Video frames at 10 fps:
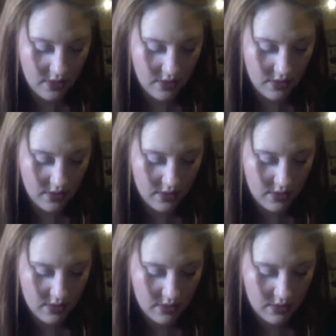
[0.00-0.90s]

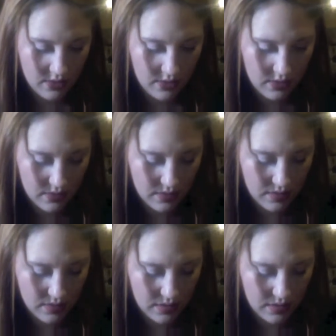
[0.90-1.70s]
Nothing is said.